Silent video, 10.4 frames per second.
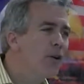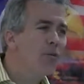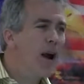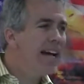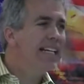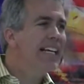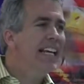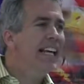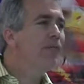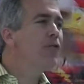know, right?
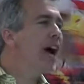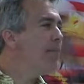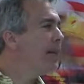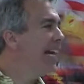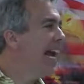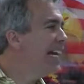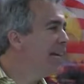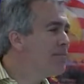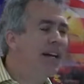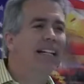If John McCain
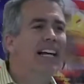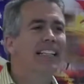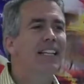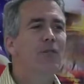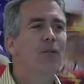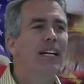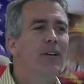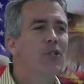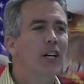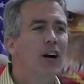had been elected 3
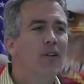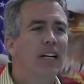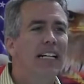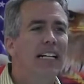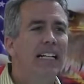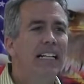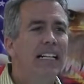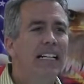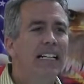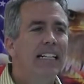years ago,
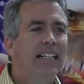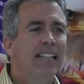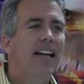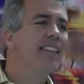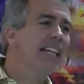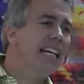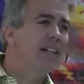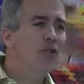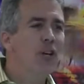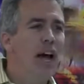nothing
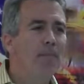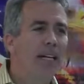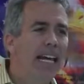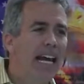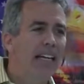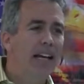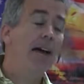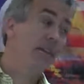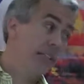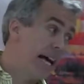against John McCain.
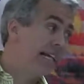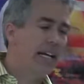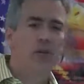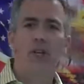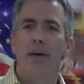I have a lot against